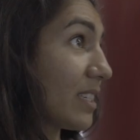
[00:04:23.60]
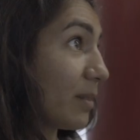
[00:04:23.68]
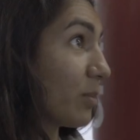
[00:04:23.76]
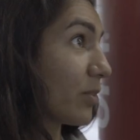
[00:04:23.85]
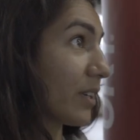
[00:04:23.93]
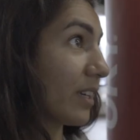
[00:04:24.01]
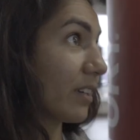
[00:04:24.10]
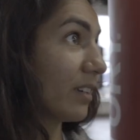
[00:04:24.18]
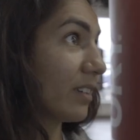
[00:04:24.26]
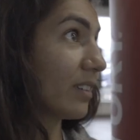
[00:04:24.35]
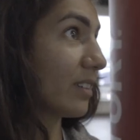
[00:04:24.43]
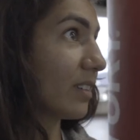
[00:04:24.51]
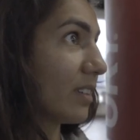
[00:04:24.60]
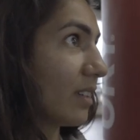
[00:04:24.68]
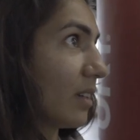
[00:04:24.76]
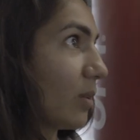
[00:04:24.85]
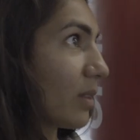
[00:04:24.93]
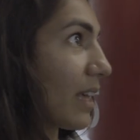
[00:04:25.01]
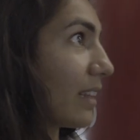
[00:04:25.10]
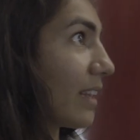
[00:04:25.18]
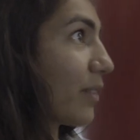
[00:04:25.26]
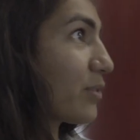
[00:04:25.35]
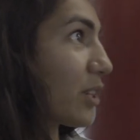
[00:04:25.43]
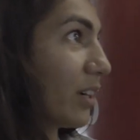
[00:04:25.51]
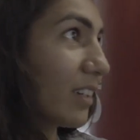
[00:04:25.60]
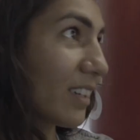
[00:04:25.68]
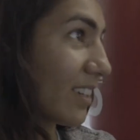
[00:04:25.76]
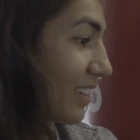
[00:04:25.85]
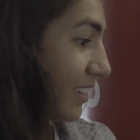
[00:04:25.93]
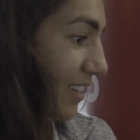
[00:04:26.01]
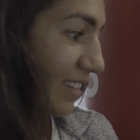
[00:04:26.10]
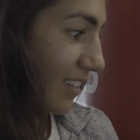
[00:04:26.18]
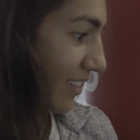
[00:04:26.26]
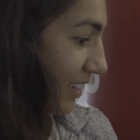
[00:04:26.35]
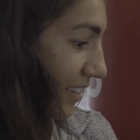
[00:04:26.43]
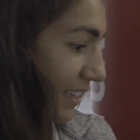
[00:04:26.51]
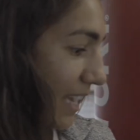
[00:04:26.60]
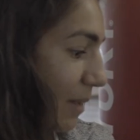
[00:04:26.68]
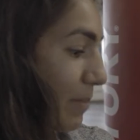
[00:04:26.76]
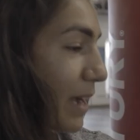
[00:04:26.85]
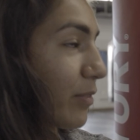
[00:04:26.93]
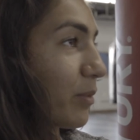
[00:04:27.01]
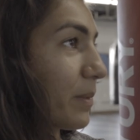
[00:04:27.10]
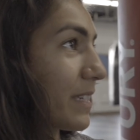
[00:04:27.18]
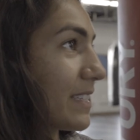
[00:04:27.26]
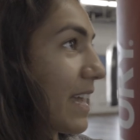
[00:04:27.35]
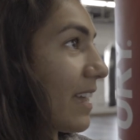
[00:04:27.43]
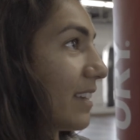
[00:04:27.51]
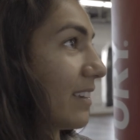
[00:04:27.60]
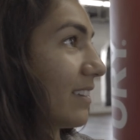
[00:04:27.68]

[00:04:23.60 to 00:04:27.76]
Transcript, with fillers: see him over here? That left took? Came back from the dead.